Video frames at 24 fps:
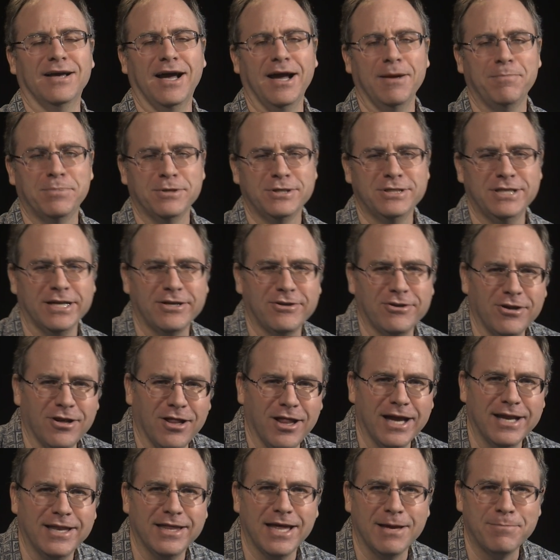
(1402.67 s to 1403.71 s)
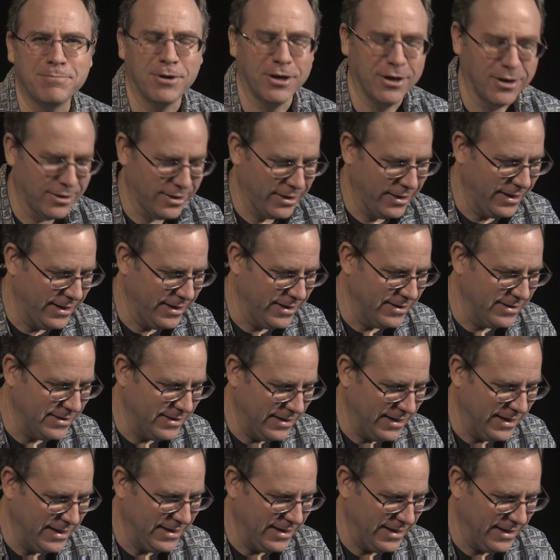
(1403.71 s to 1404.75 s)
particularly like that part. And
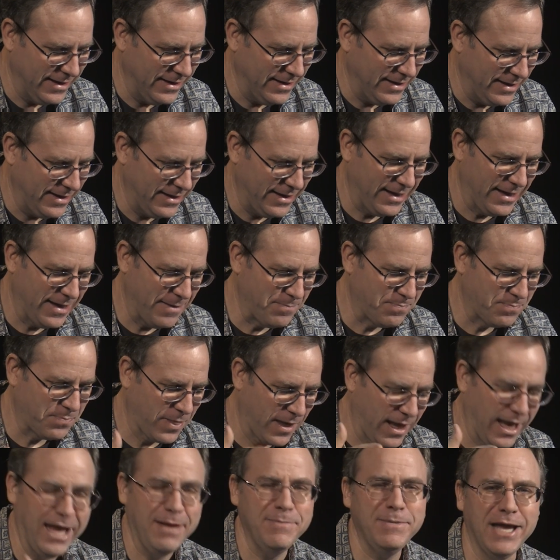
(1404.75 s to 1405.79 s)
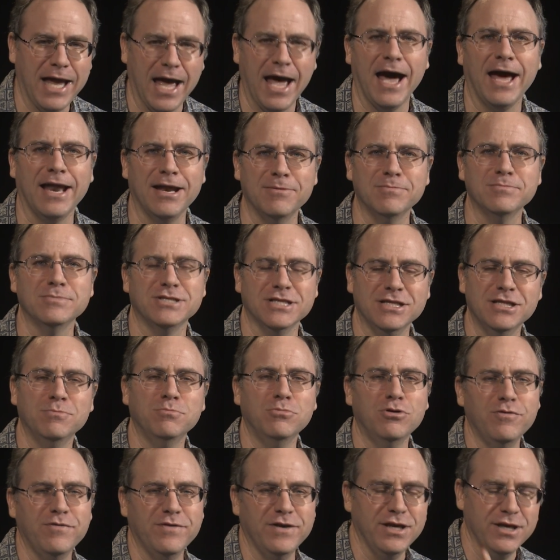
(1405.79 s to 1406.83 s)
Amy Adams in the
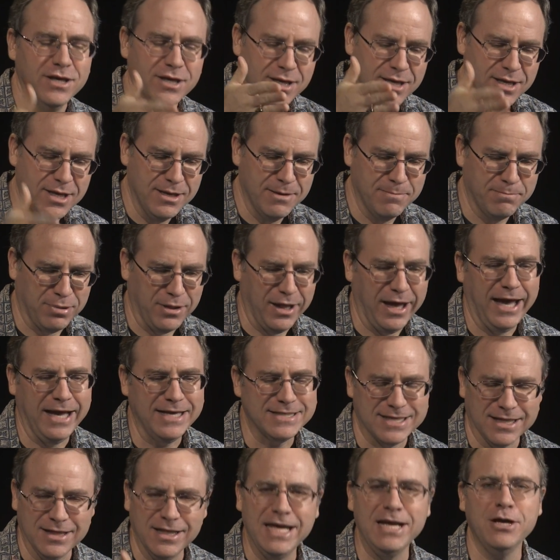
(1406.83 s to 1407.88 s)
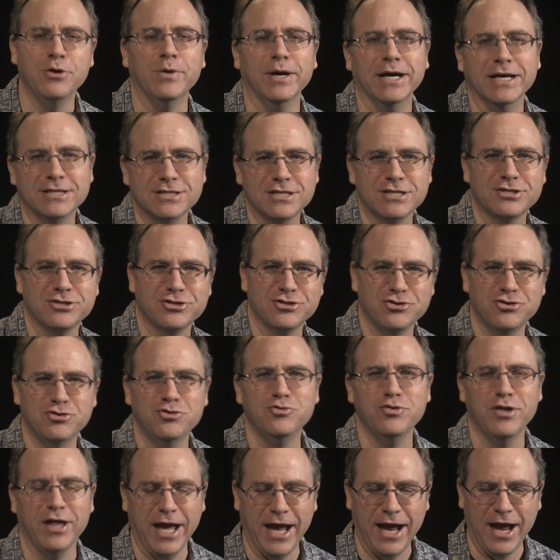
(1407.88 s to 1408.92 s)
movie plays a linguist
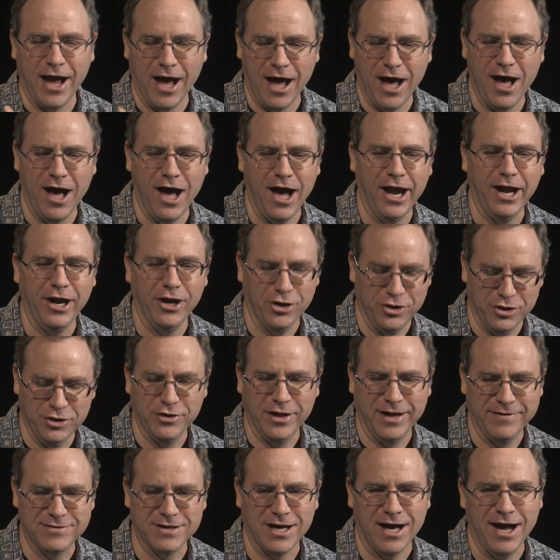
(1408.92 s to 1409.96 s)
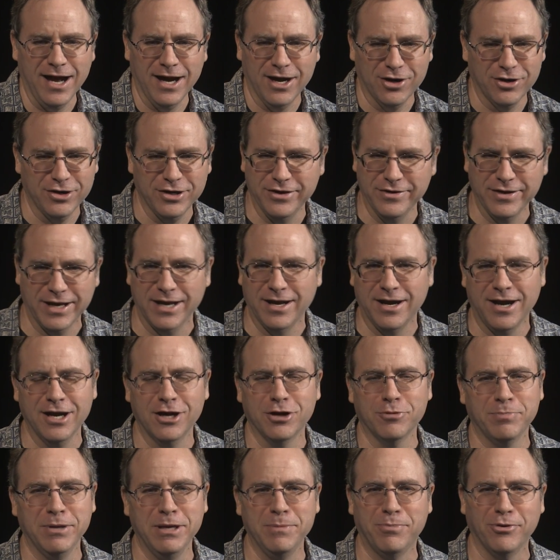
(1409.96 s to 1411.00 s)
who they hire. You got to
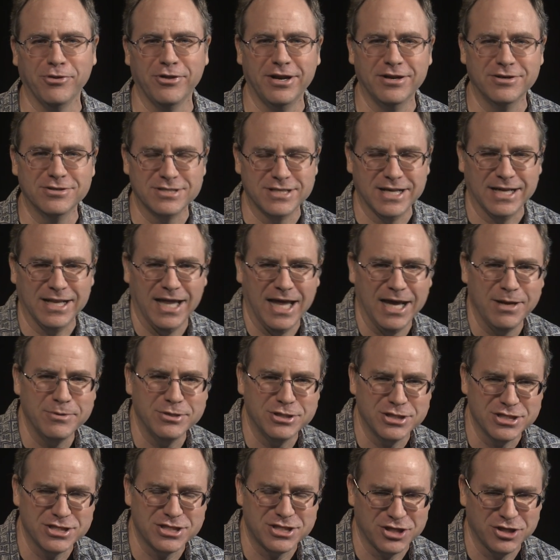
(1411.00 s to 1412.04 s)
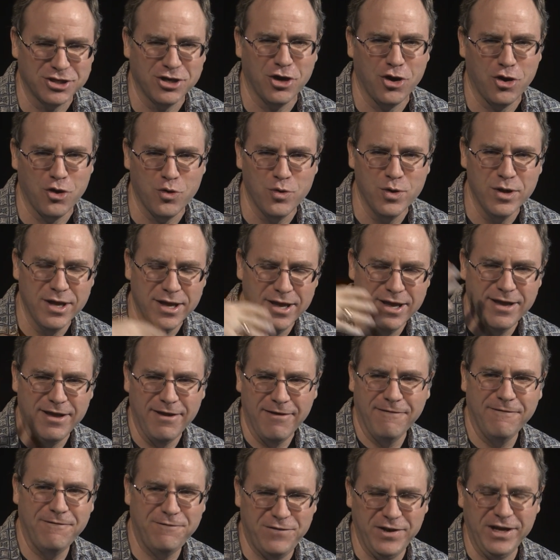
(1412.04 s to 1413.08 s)
hire people that understand languages to go
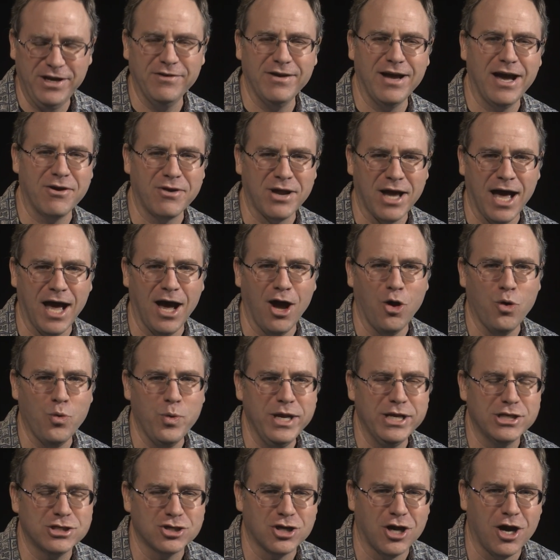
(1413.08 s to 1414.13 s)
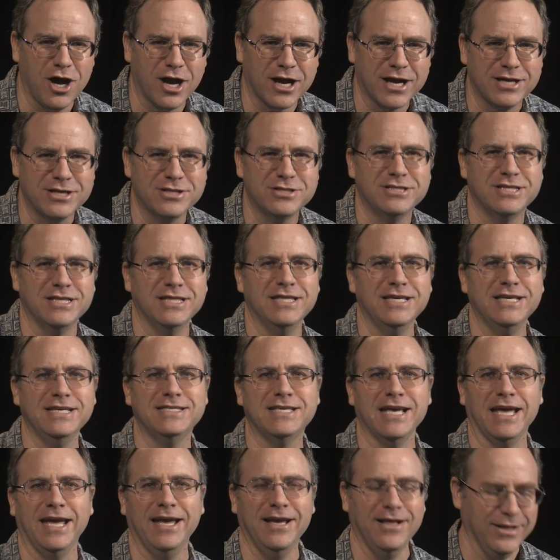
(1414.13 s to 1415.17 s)
figure out how we talk to these
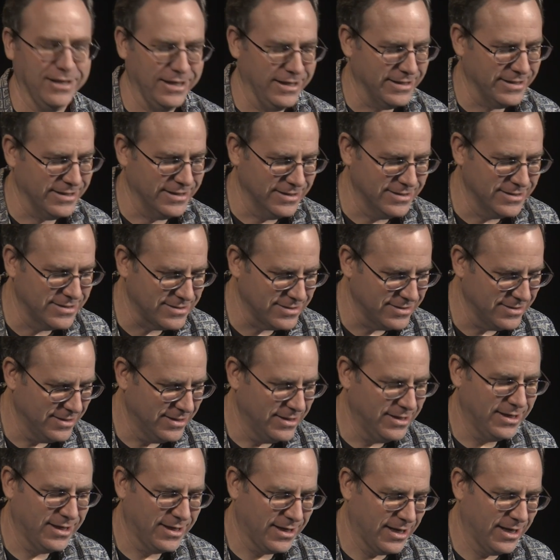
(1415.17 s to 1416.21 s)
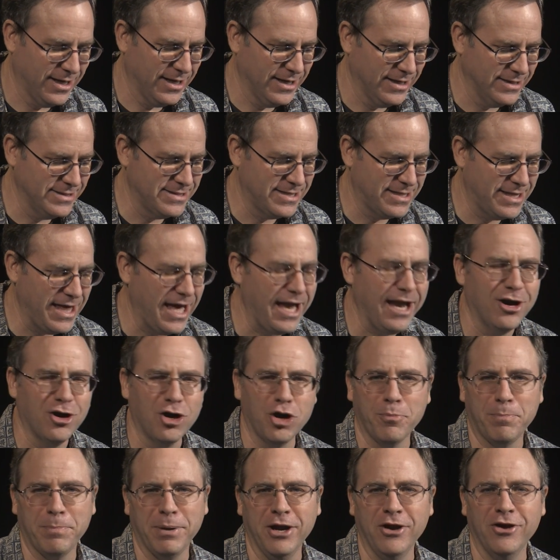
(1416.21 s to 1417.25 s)
aliens, because they are
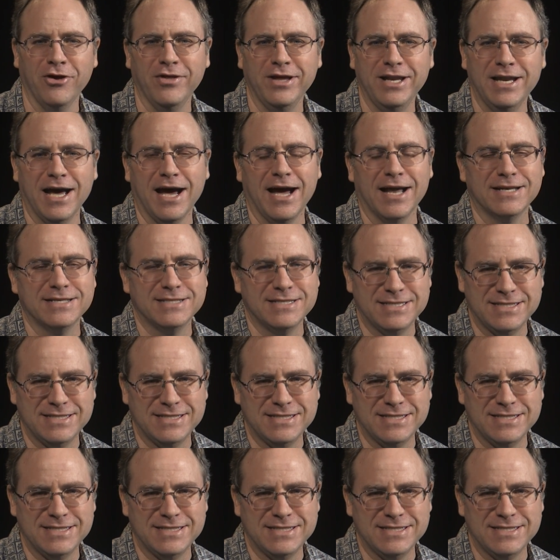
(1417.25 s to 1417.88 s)
apparently not,